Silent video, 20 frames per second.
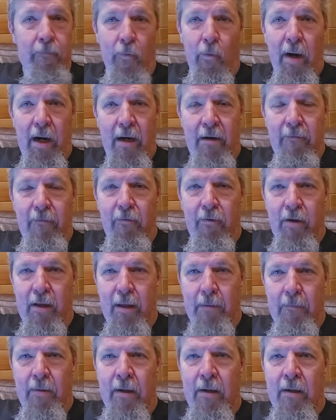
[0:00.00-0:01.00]
waiting for
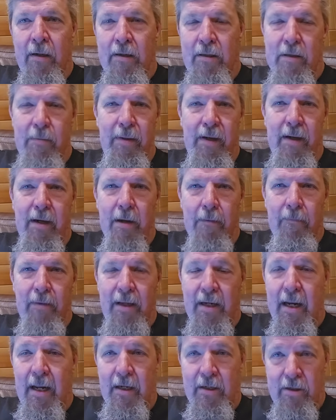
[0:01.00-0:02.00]
them to become
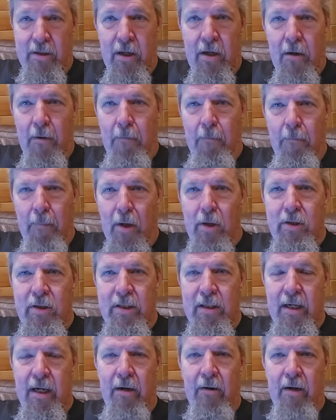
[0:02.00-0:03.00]
the next
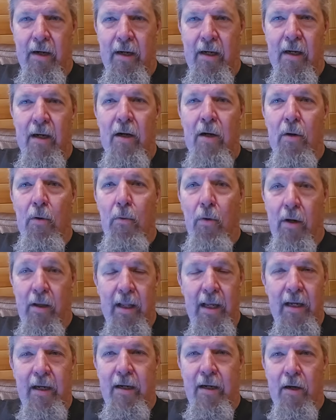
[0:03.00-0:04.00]
mercenary where
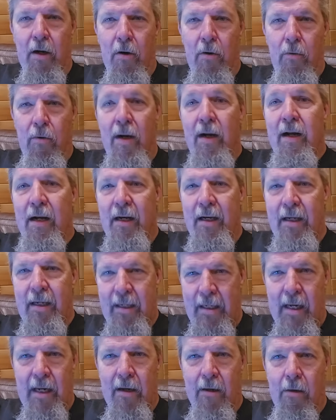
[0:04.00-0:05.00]
they can go
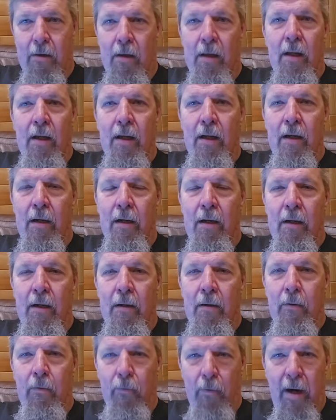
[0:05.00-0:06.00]
kill,
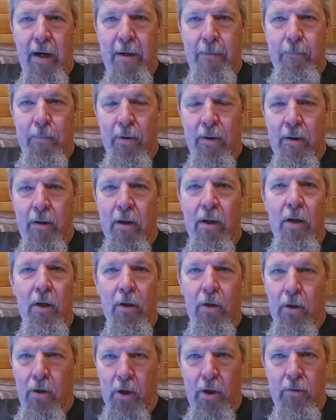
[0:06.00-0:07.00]
rape,
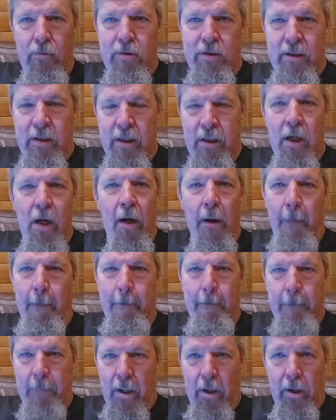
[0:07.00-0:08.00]
loot,
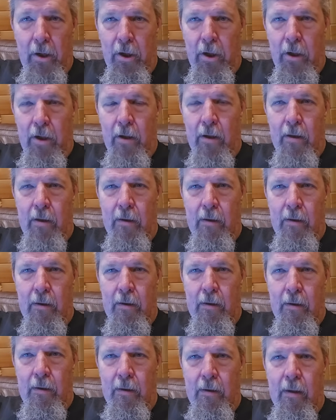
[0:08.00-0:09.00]
murder,
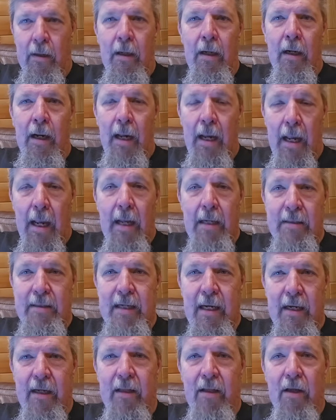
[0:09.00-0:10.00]
and
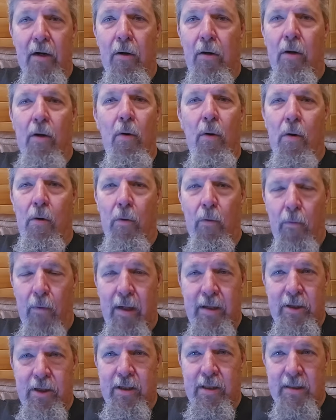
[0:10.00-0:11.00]
take their
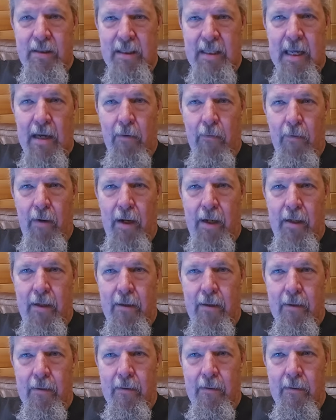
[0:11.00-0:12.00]
riches that way.
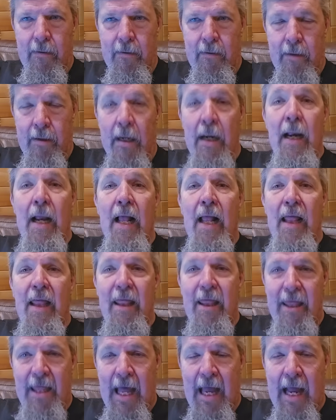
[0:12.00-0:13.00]

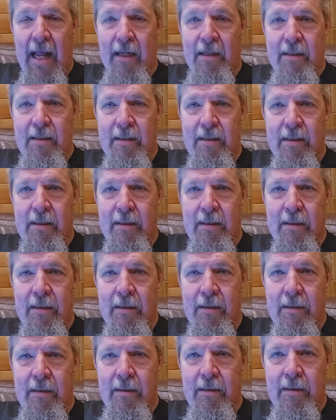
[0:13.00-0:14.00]
That
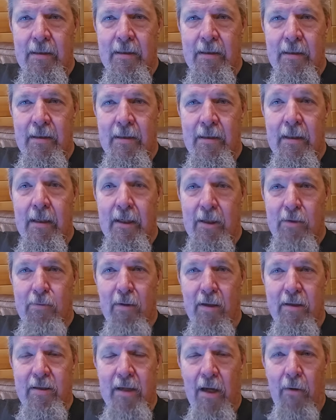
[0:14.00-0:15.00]
is
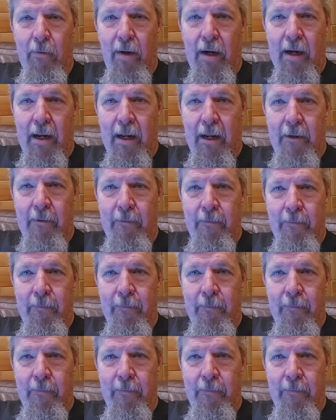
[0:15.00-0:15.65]
what's going on.